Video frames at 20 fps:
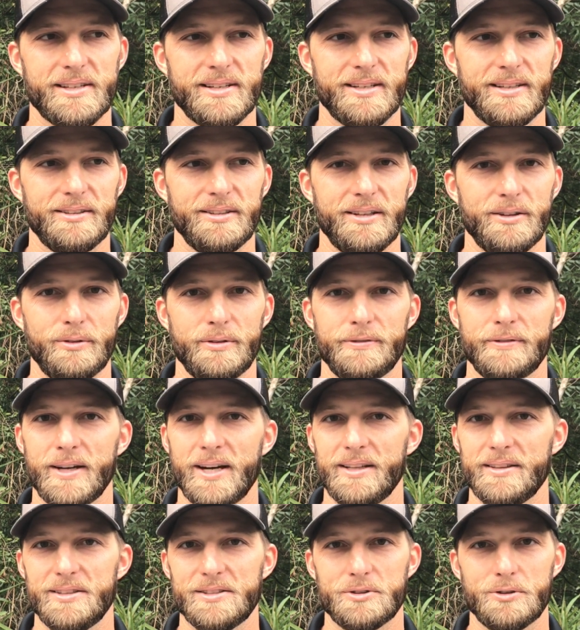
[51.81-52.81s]
we've
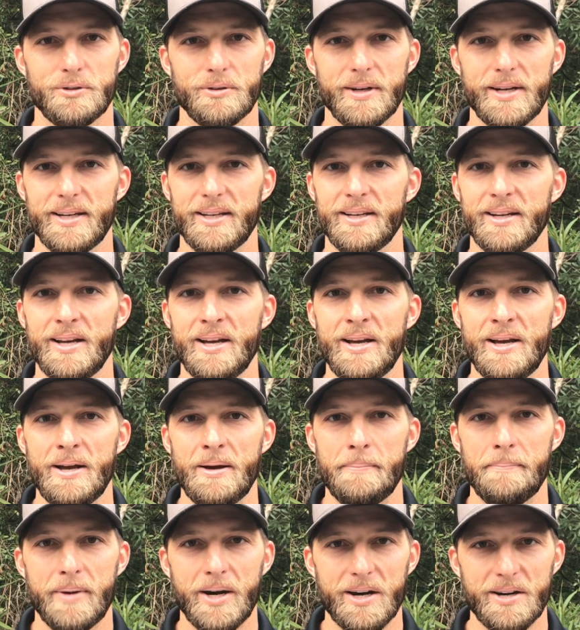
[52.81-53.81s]
got these great
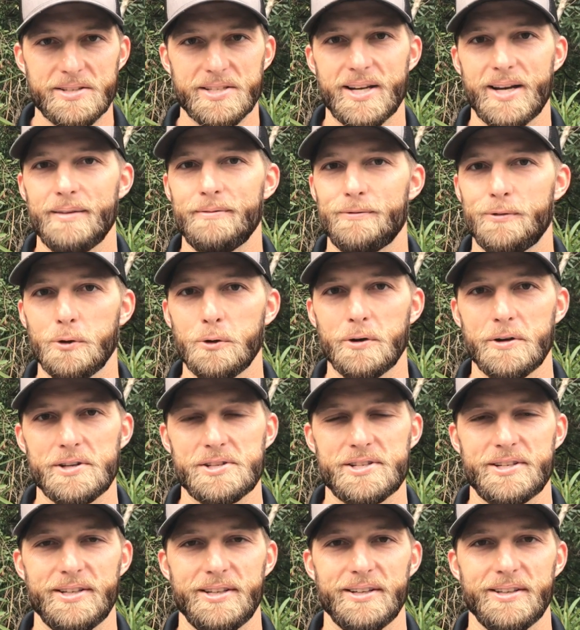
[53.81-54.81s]
maritime
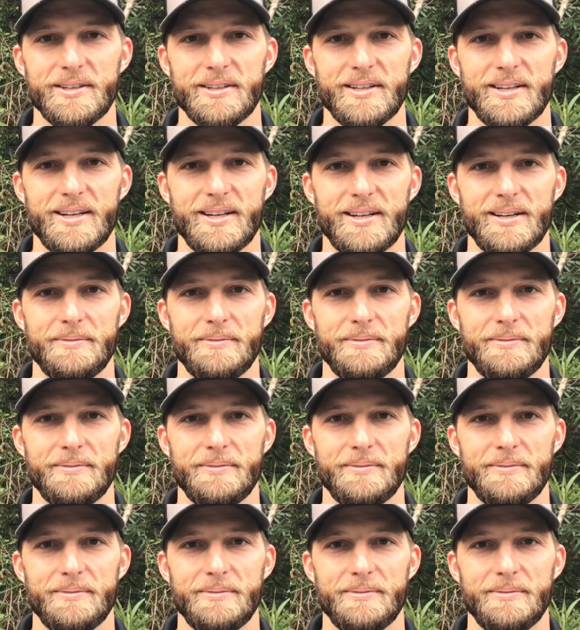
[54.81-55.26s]
forests here.